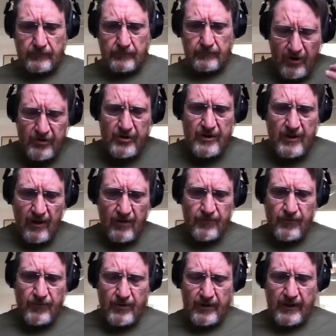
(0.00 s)
rationale
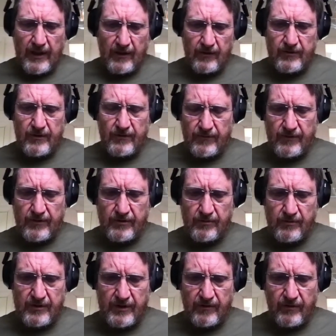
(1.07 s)
for accounting for this
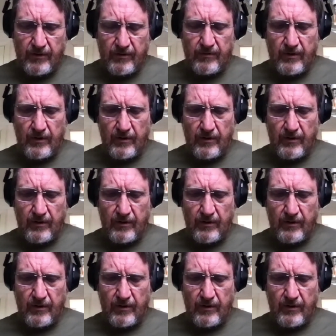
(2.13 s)
was saying, I